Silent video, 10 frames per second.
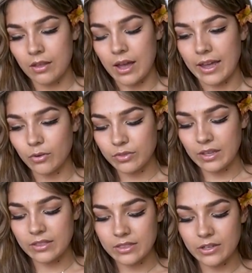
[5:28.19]
I don't
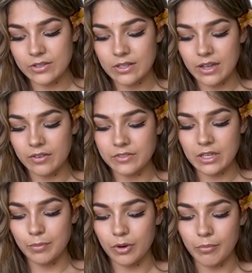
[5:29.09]
think that there's a lot of
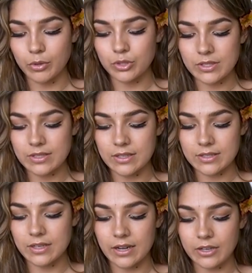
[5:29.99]
deeper emotions in
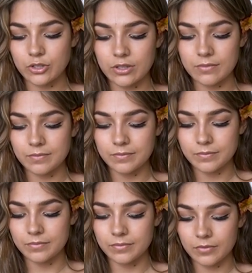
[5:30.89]
this connection
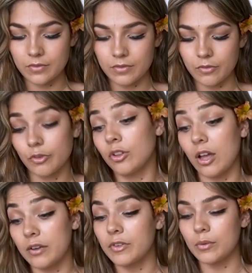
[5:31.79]
for a
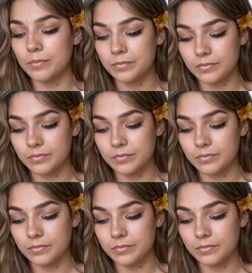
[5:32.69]
lot of you.